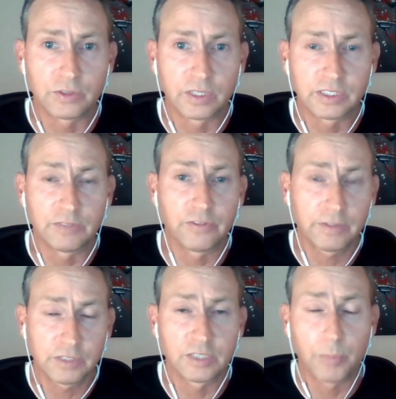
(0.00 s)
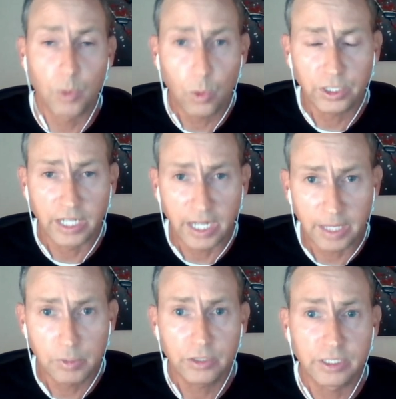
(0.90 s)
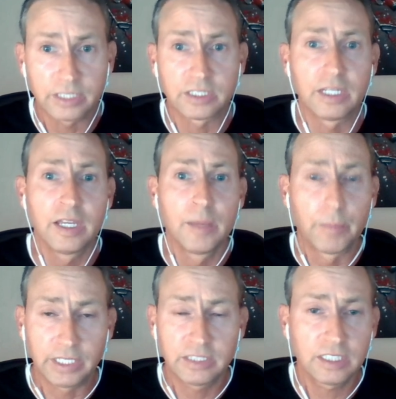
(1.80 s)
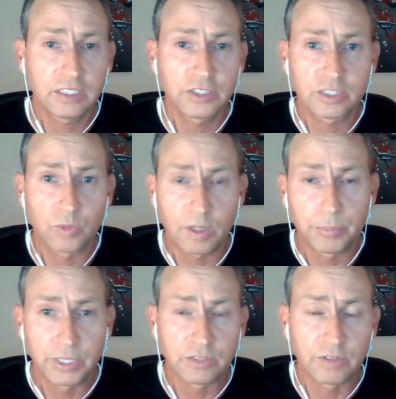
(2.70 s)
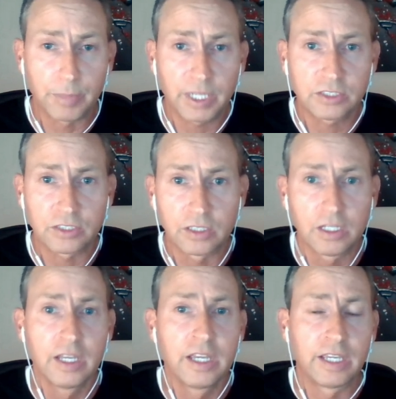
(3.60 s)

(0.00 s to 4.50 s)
So I see 5G as an important enabler, and but it's still just one piece of the puzzle.